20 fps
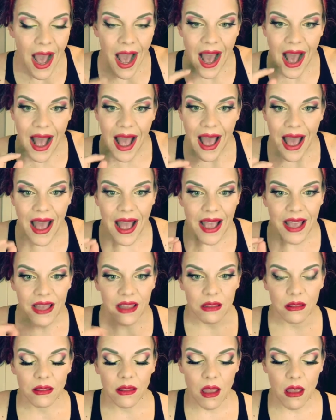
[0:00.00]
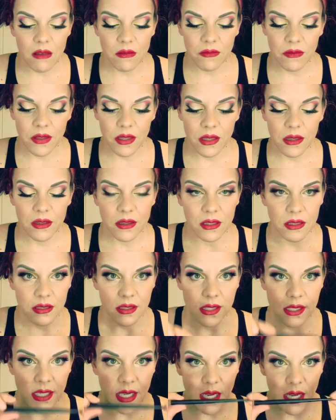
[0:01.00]
I love
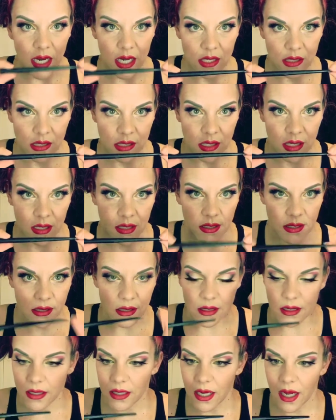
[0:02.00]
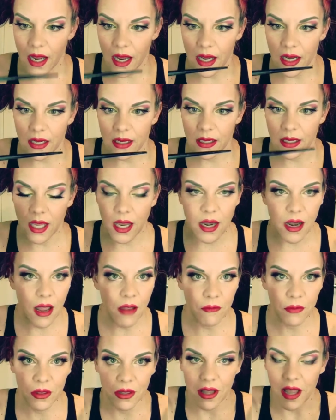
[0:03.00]
these hair sticks. I cannot
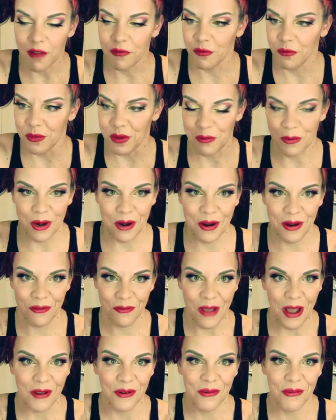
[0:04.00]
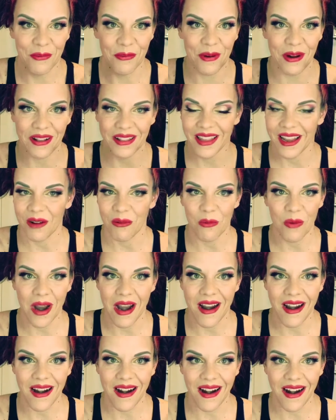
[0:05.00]
for the life of me find
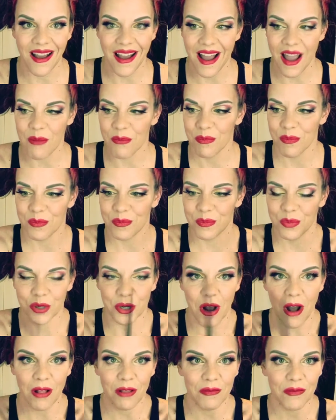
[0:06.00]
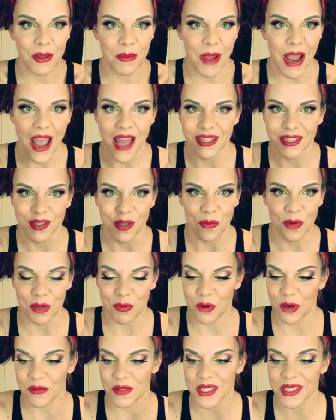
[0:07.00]
where I put all of them. I had so many more
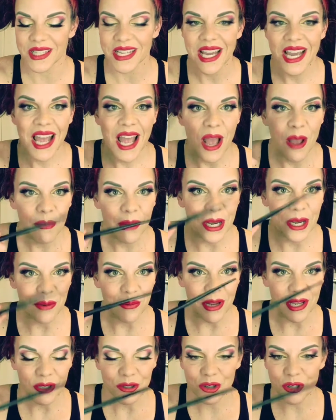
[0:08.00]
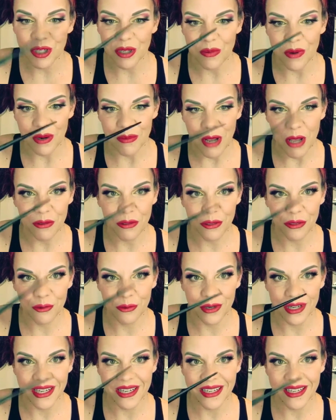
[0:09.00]
of these. But anyway, usually you want about
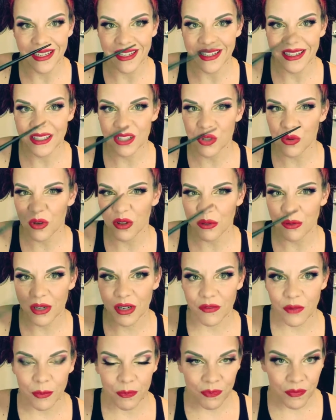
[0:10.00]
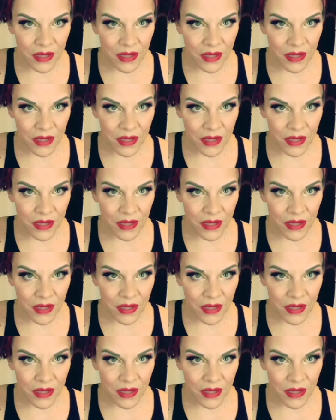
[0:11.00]
2 or 3 of them,